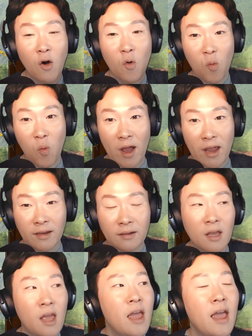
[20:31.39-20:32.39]
way.
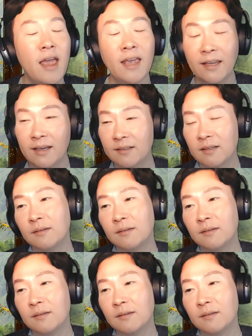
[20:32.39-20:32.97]
And